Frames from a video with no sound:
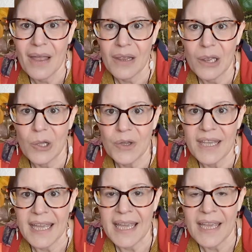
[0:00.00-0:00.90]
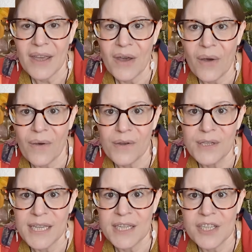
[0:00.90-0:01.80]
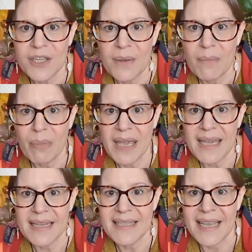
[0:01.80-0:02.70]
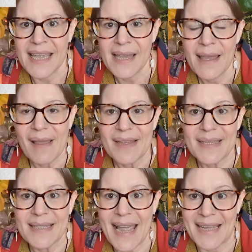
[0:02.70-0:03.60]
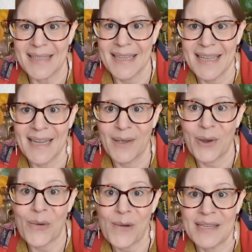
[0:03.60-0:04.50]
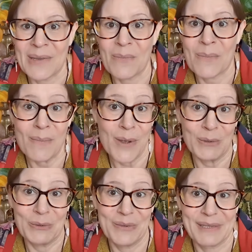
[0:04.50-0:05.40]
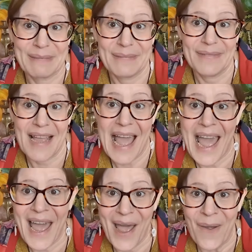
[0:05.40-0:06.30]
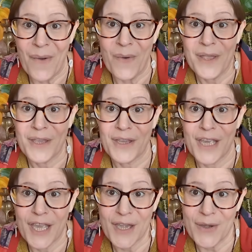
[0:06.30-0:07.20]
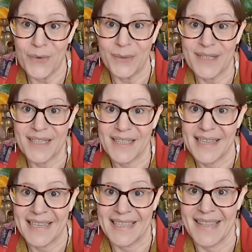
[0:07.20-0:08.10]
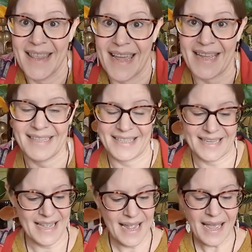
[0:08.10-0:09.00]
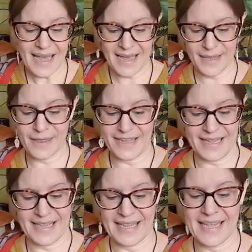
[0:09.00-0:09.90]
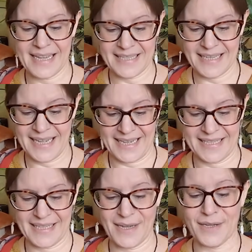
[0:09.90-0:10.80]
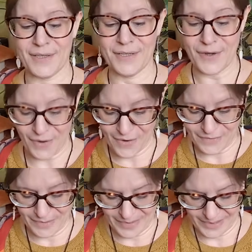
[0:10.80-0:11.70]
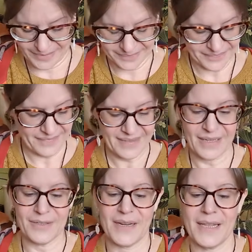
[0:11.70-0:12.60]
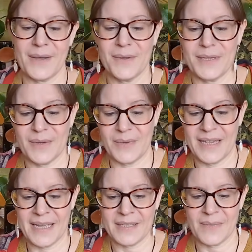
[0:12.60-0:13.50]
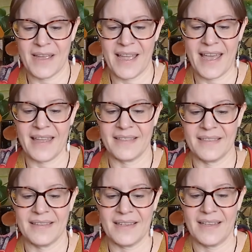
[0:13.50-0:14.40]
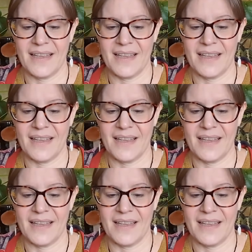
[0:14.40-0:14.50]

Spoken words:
lucky Cornish pixie sat in a crescent moon. How cute is that? I think it is adorable. I'll try and hold it up against my hand.